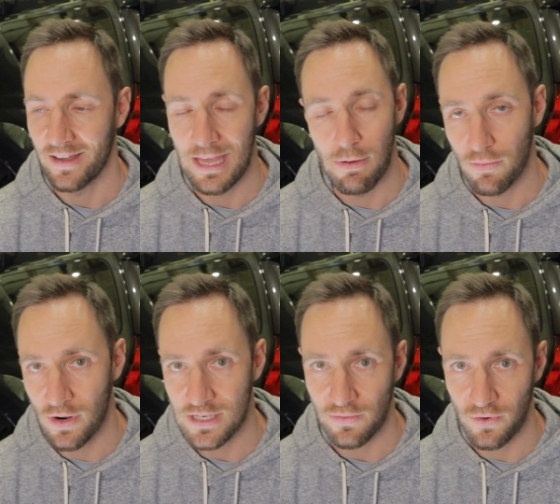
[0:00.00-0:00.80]
Keep it
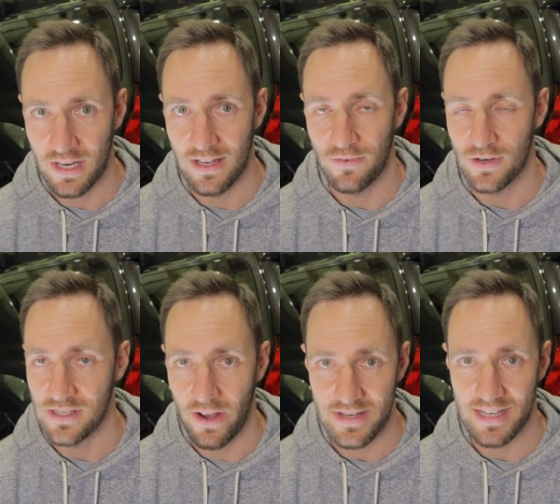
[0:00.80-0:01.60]
rust free for
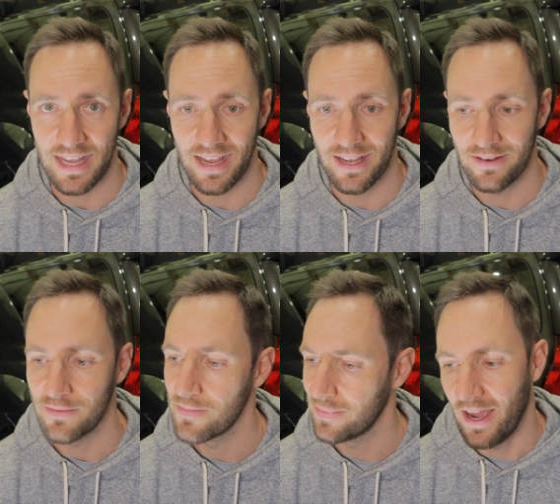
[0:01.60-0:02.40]
as long as I can.
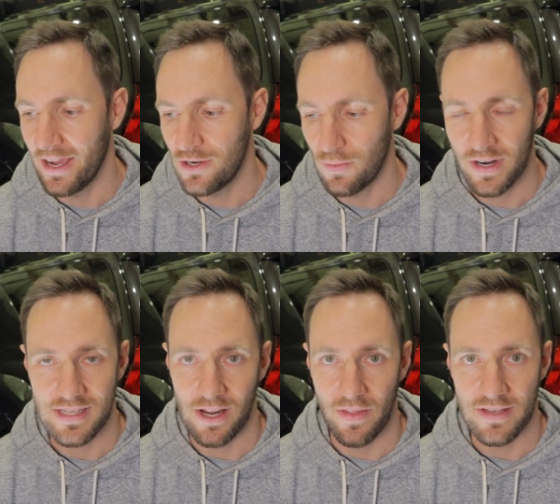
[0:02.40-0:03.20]
I don't want
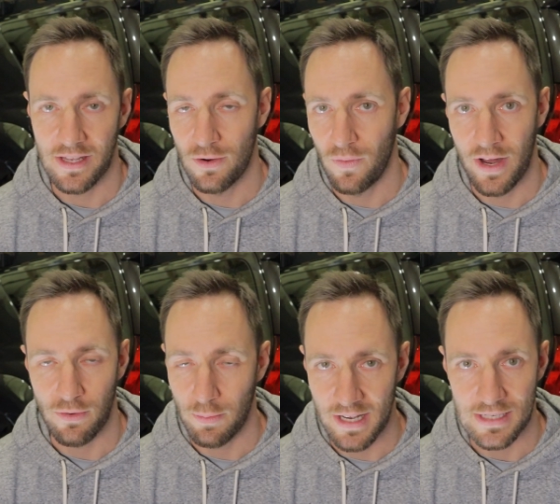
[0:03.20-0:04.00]
to sell this. I don't want
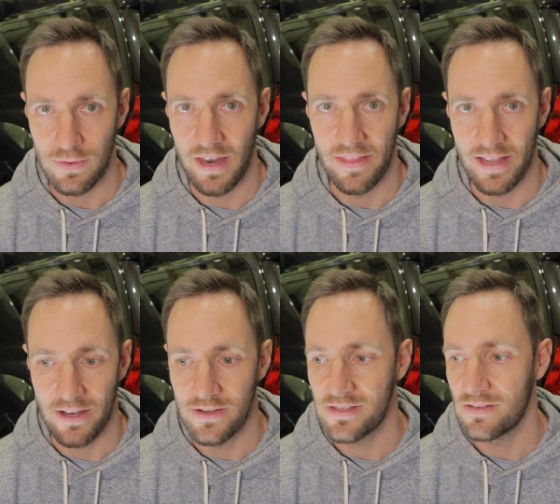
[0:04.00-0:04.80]
to replace it with anything
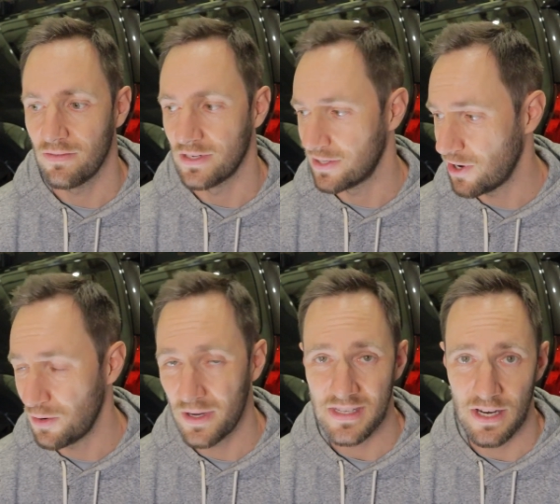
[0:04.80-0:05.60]
else. The
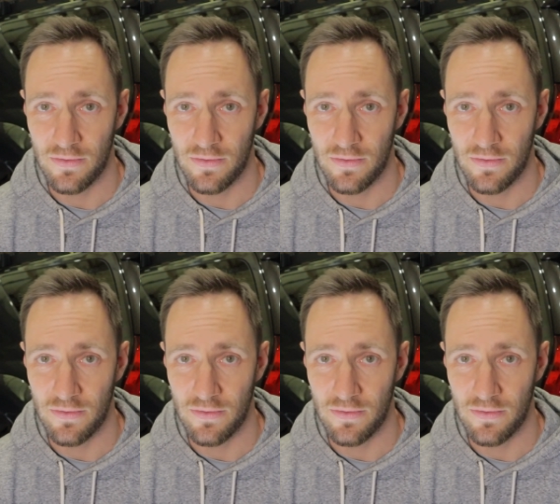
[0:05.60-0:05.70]
Tacoma is a